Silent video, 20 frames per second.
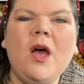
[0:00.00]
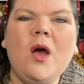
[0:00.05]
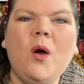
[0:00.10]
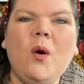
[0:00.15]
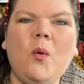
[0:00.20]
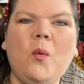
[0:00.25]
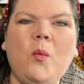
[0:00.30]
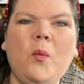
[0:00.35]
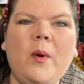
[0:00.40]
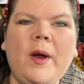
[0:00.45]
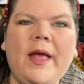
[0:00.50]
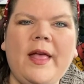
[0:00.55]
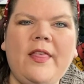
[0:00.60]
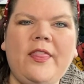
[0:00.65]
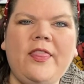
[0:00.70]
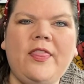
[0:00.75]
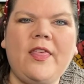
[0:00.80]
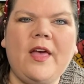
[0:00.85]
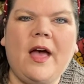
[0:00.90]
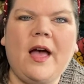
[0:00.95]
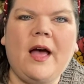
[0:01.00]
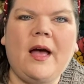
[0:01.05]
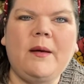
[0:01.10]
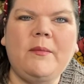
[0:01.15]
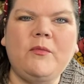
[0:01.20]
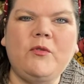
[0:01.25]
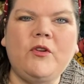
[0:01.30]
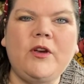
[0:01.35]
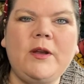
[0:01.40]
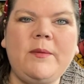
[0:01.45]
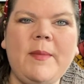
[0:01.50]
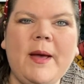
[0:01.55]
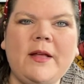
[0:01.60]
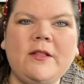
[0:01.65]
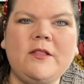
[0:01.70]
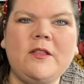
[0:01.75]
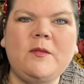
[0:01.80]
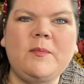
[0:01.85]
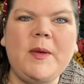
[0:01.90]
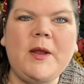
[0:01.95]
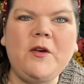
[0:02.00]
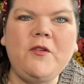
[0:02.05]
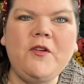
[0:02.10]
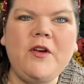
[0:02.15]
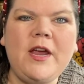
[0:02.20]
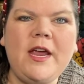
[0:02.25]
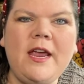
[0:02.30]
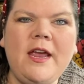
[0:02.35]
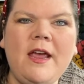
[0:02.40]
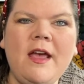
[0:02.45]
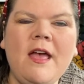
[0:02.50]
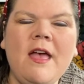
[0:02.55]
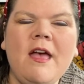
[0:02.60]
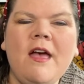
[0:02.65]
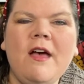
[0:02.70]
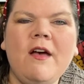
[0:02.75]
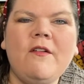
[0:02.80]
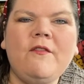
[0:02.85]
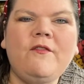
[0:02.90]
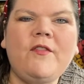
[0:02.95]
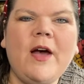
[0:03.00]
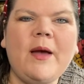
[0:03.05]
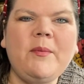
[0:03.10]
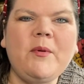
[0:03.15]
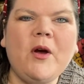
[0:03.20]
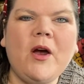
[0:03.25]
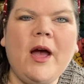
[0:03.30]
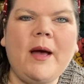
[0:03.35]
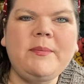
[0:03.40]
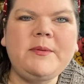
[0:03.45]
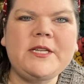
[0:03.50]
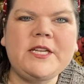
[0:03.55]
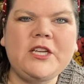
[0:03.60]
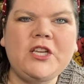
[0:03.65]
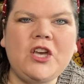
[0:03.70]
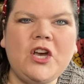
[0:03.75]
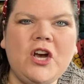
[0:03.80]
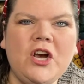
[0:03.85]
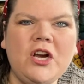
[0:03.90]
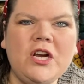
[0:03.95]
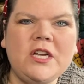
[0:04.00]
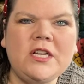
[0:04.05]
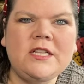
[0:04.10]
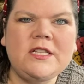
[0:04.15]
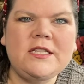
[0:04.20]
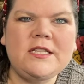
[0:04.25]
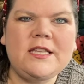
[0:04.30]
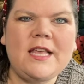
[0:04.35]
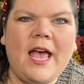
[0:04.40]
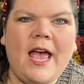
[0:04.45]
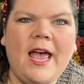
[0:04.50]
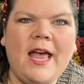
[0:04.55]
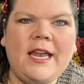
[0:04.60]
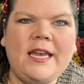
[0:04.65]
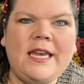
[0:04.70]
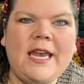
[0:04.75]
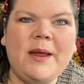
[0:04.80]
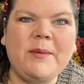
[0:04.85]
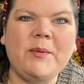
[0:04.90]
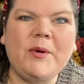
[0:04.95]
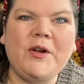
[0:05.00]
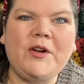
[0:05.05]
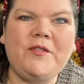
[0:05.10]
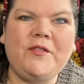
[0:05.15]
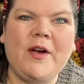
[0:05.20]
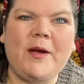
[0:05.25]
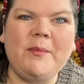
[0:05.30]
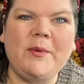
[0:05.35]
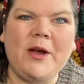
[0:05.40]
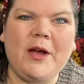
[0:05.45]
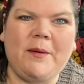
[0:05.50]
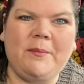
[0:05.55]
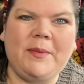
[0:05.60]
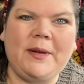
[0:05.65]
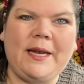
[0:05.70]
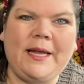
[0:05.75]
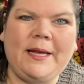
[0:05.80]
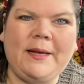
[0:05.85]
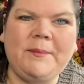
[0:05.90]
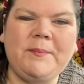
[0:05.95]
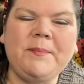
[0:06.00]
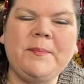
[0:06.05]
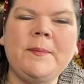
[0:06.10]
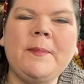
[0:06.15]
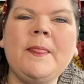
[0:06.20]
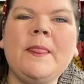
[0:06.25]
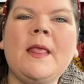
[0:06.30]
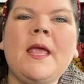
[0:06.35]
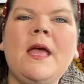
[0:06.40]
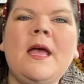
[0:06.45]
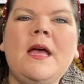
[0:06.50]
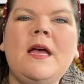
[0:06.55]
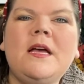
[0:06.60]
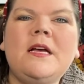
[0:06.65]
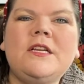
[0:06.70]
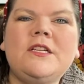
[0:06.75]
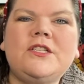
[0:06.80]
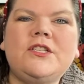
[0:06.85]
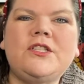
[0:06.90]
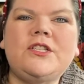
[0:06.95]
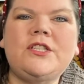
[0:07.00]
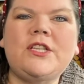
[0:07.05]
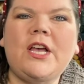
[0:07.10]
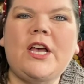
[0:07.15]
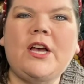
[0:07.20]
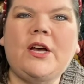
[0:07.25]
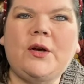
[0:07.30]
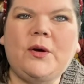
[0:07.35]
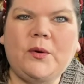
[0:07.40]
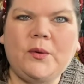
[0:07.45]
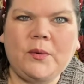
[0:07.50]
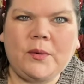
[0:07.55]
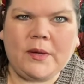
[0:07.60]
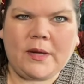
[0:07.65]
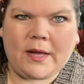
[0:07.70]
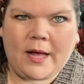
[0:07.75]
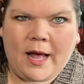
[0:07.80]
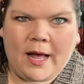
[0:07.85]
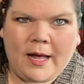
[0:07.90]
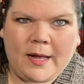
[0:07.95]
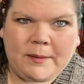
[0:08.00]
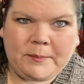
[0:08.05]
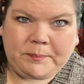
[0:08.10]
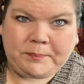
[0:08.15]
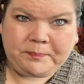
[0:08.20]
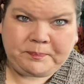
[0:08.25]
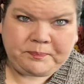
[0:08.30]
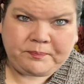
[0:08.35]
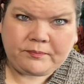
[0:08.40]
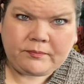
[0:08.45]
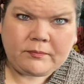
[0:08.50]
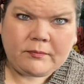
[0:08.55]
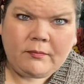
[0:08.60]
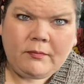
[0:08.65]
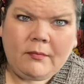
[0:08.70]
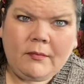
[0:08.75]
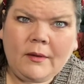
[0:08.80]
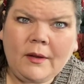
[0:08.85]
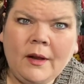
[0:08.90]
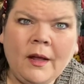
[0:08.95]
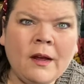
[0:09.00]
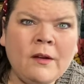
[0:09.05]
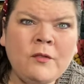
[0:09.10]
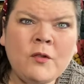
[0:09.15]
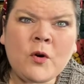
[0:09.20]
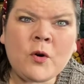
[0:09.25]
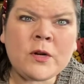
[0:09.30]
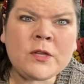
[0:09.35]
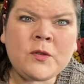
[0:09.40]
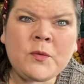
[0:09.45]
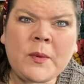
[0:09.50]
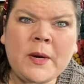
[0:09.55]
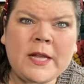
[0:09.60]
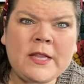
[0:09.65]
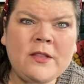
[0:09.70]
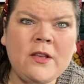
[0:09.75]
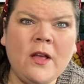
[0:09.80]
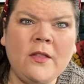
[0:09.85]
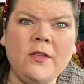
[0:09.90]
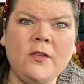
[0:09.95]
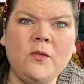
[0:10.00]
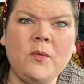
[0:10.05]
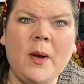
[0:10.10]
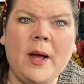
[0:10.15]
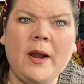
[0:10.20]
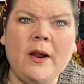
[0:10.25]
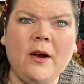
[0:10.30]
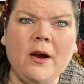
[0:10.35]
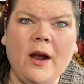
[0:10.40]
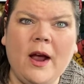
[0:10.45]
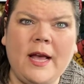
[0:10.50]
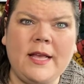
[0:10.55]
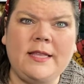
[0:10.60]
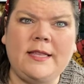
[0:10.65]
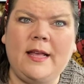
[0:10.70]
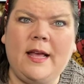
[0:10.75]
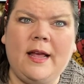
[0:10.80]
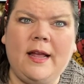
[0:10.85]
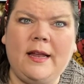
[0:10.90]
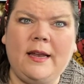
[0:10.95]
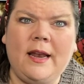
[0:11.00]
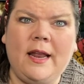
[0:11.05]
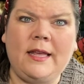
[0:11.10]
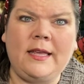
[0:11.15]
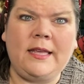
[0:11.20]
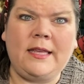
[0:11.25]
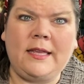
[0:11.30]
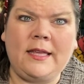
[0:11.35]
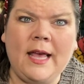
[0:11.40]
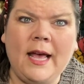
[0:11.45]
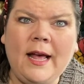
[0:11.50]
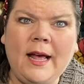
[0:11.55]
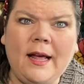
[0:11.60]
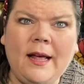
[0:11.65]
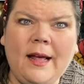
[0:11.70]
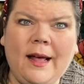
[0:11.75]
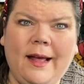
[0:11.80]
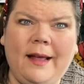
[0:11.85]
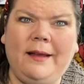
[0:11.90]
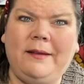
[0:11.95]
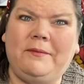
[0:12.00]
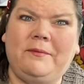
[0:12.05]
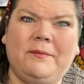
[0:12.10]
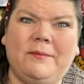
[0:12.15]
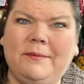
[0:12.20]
with Green Mountain Spinnery, Fiber Optic Yarns, and Neighborhood Fiber Company. So, of course, when I saw the sweater, I said, yeah, I'm